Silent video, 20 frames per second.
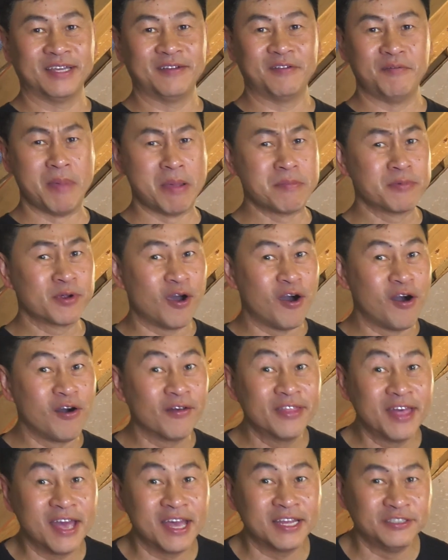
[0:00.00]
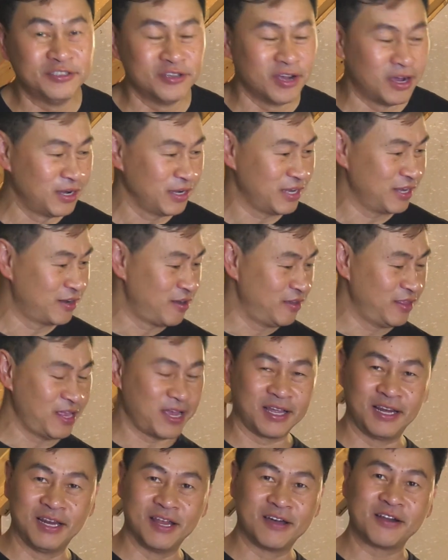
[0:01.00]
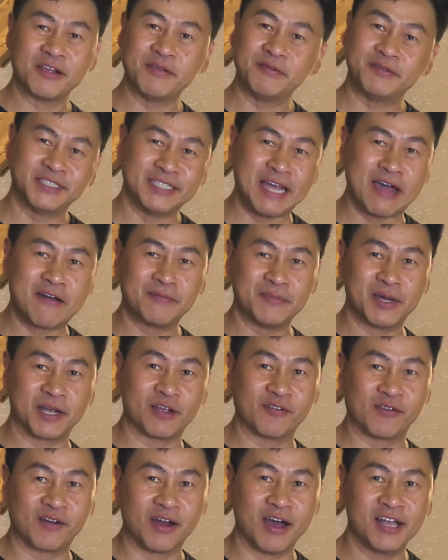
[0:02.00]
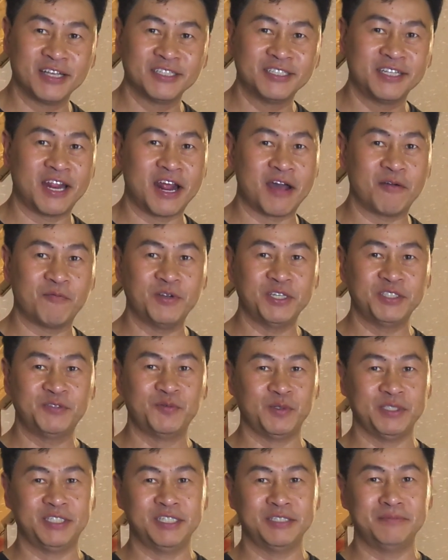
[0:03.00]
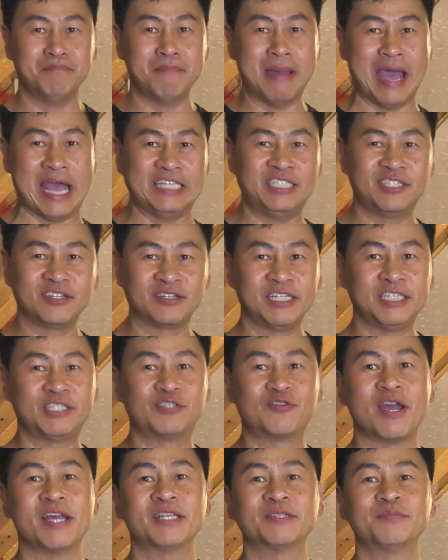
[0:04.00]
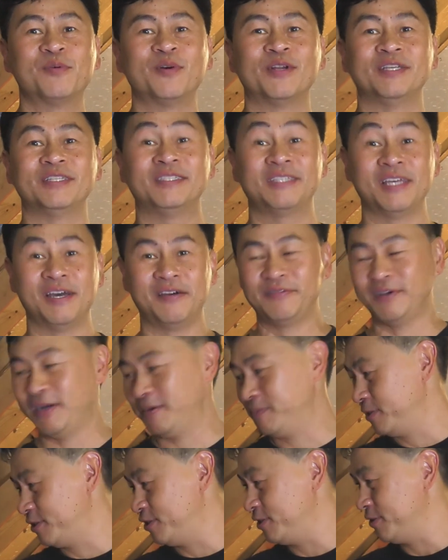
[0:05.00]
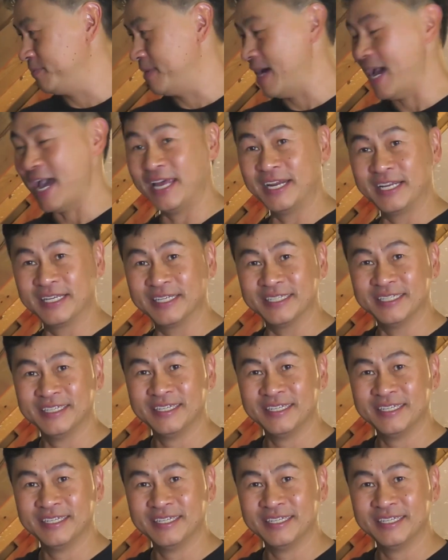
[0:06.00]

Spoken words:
Remember all that junk and all that clutter that was down in my garage that I wish would just magically transport itself up into my attic?